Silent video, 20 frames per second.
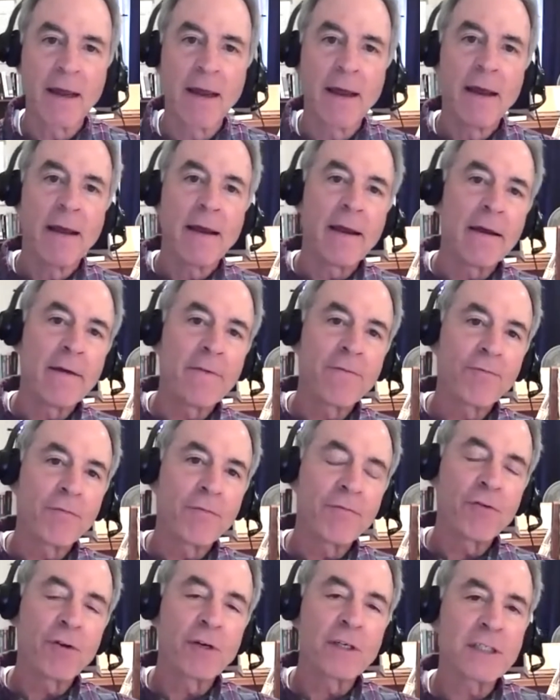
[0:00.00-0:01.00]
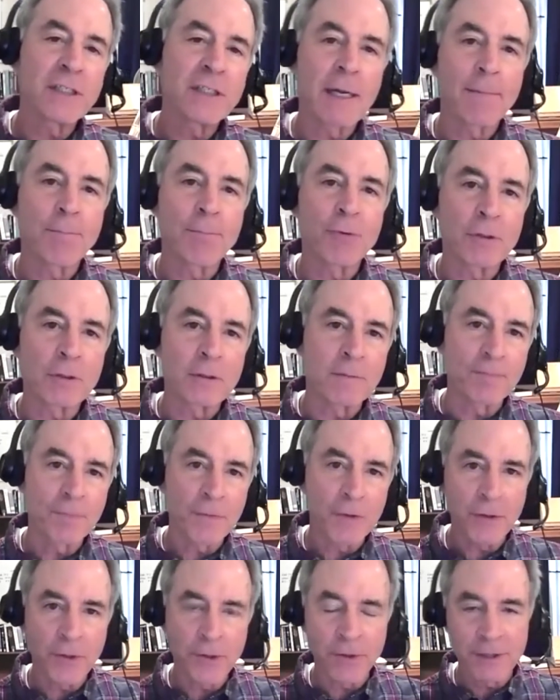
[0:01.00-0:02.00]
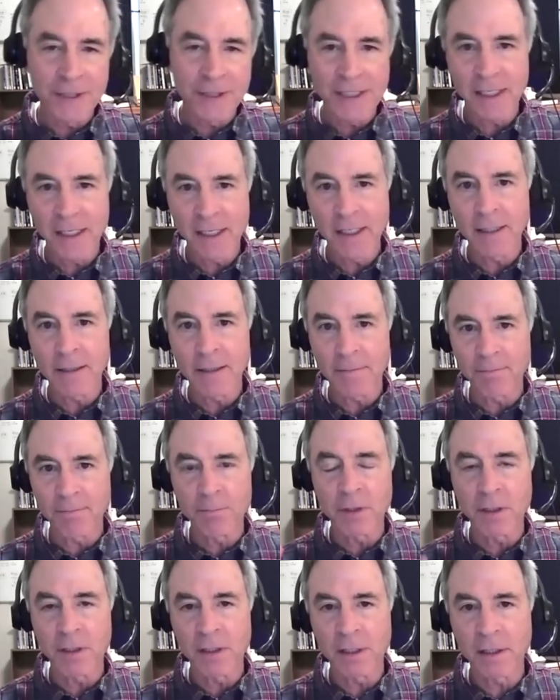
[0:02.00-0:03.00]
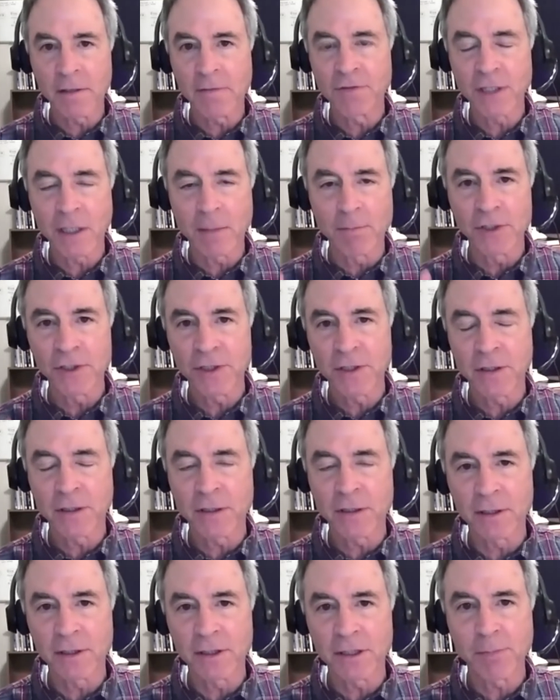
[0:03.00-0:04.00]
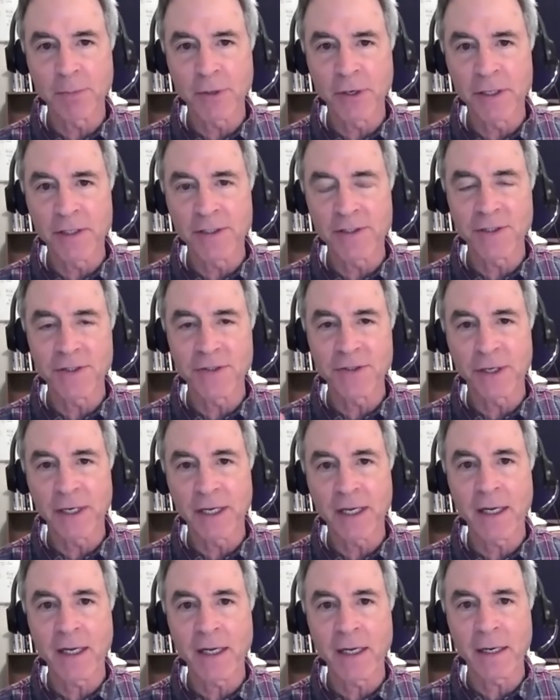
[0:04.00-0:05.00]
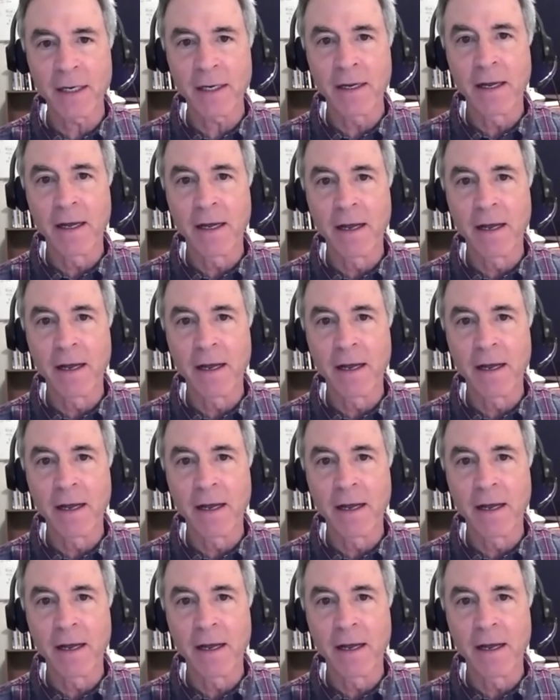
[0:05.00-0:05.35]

If, for example, your team believes that mystical experiences are key,